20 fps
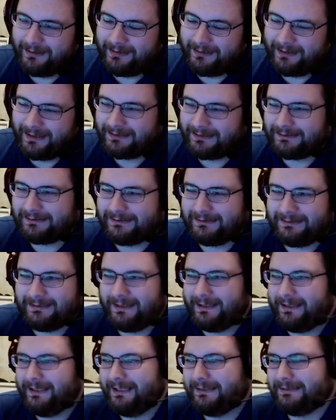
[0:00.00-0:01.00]
That's
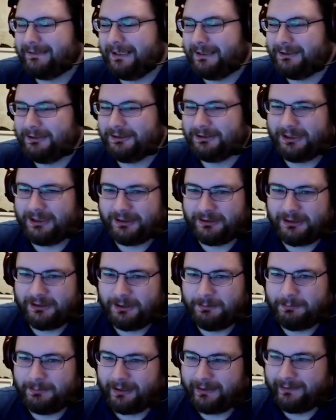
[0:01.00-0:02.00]
not just on
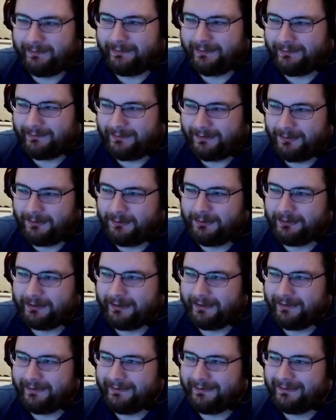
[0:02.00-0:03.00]
cheap dice. That's on all
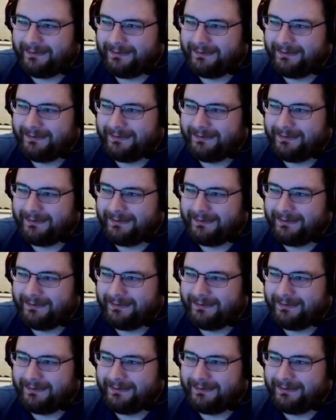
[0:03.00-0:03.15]
dice.